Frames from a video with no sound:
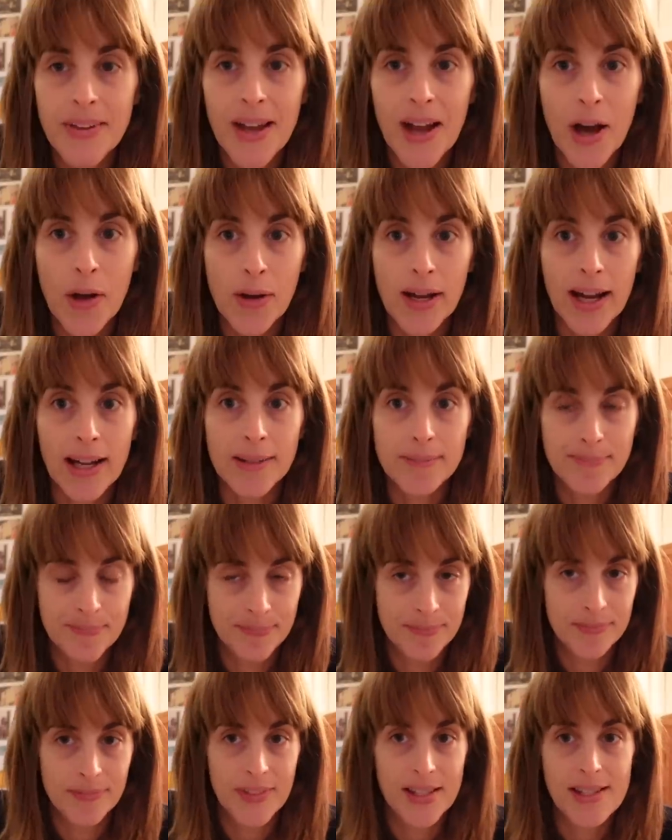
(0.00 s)
Okay,
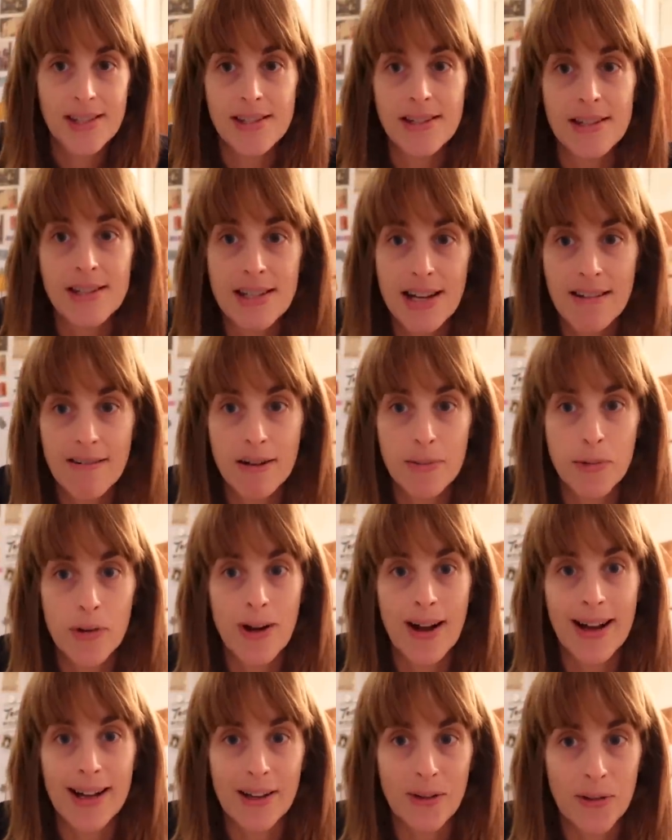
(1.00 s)
this is a terrible
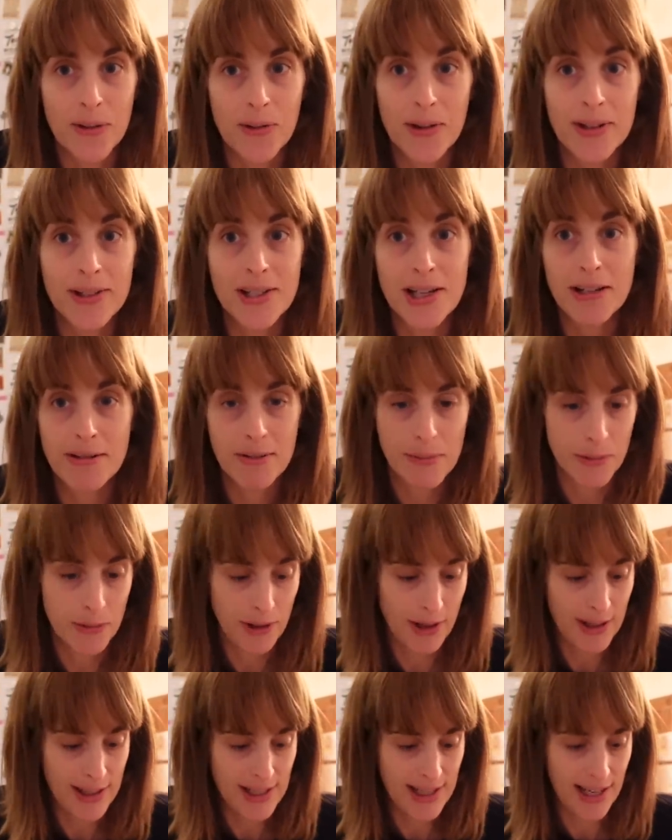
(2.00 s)
angle and terrible
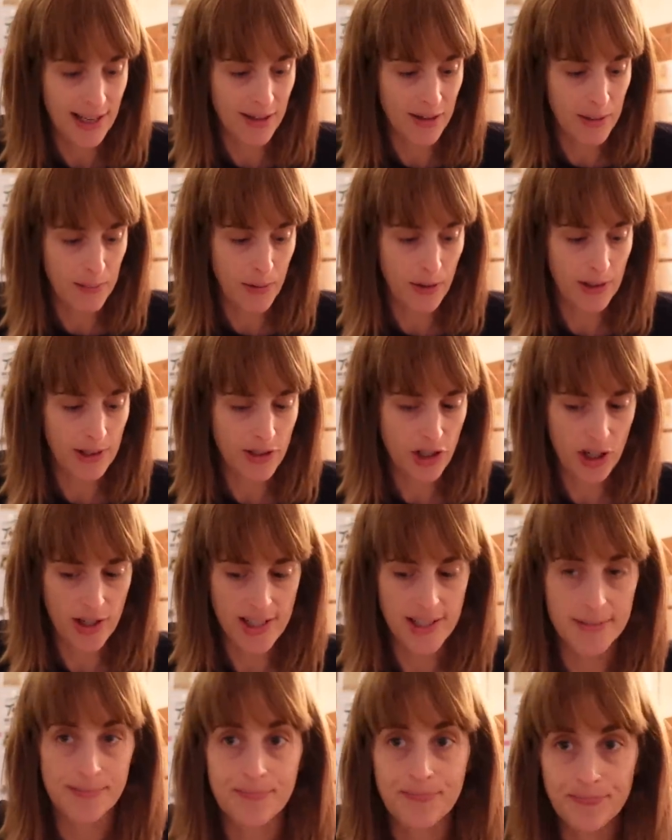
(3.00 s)
lighting, I
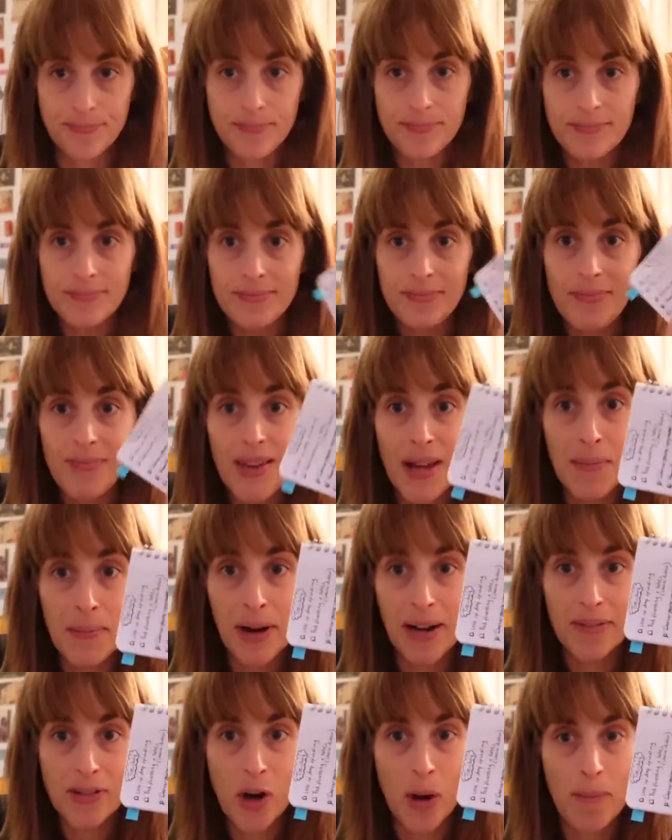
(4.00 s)
apologise.
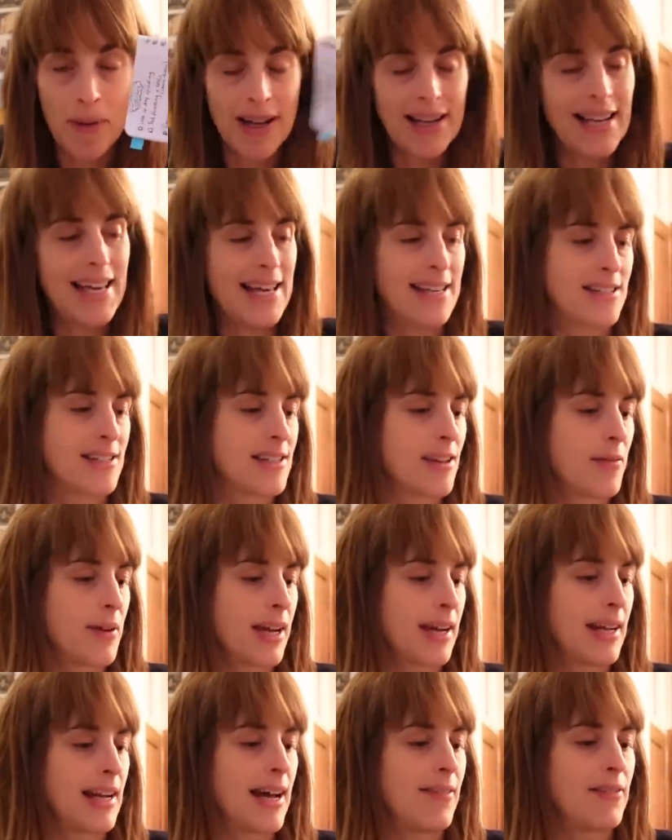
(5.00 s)
But I've got my list so we
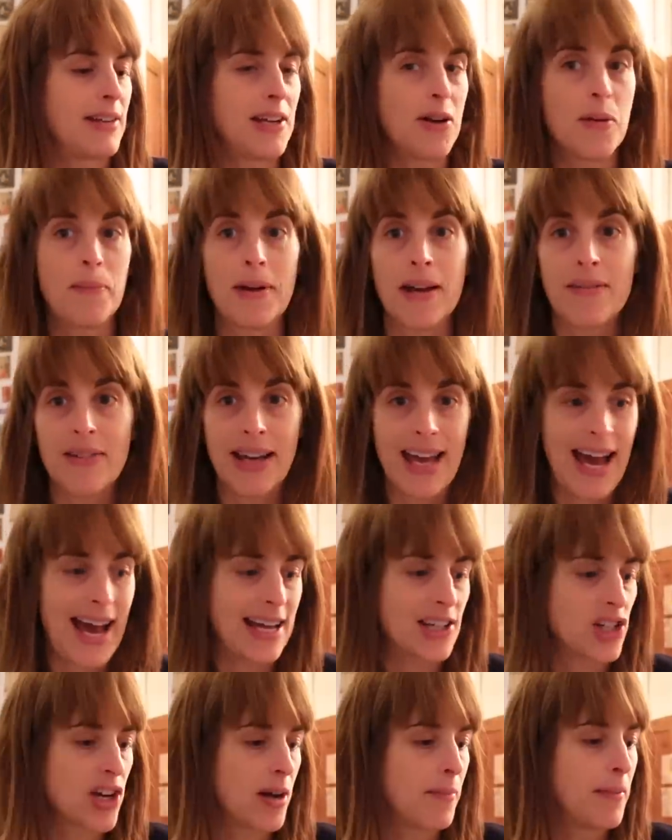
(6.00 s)
can have a little bit of a
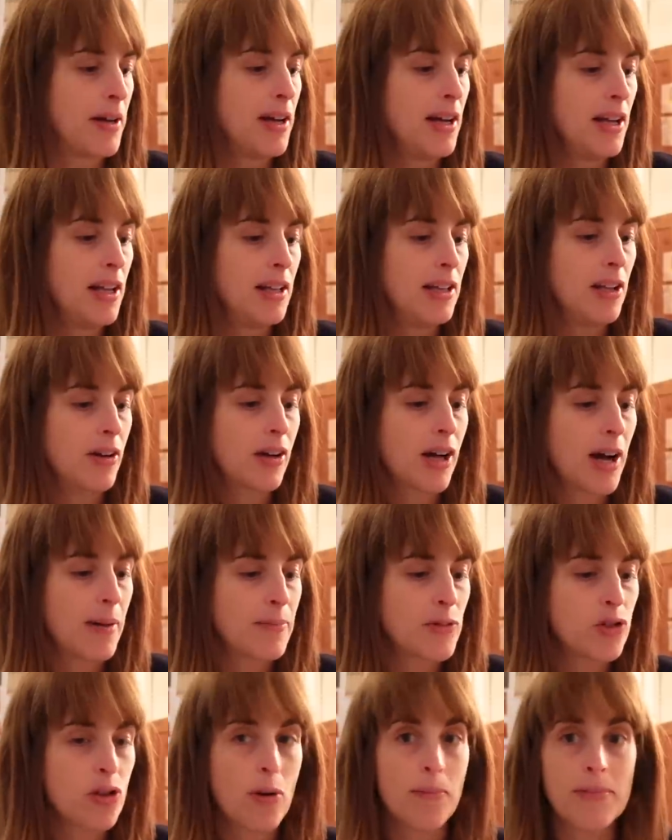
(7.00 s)
catch up. Look
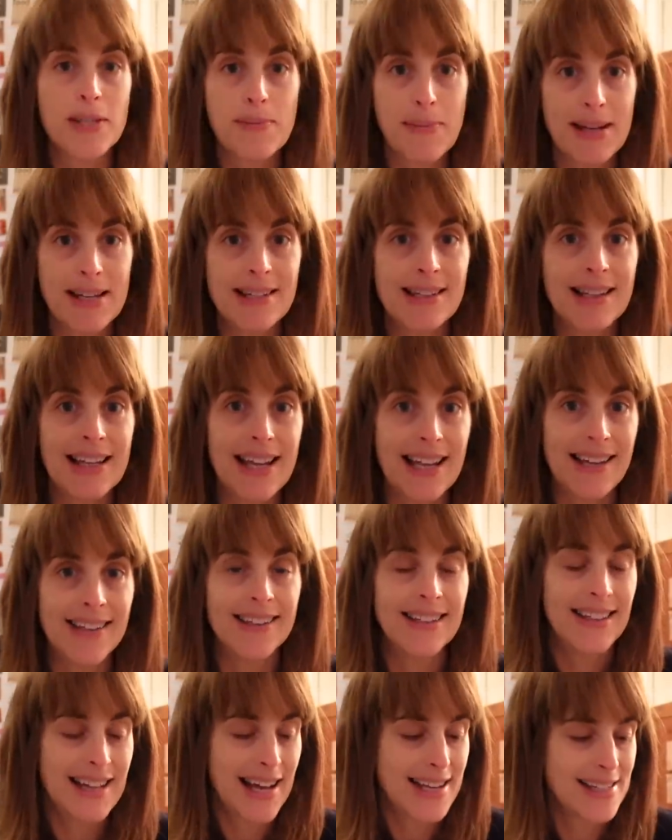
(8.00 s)
up drop
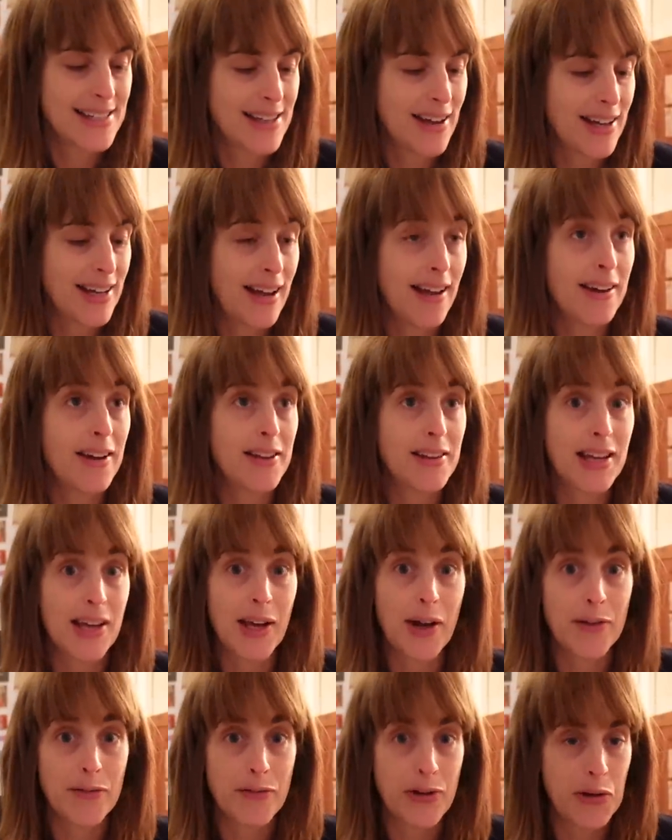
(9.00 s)
spindling. Yes, I
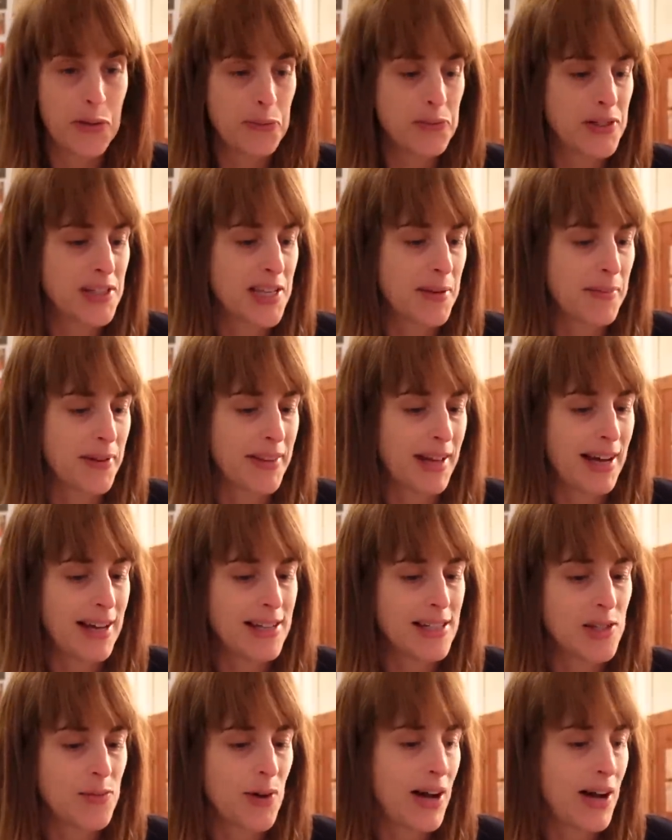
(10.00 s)
think I filmed some of that as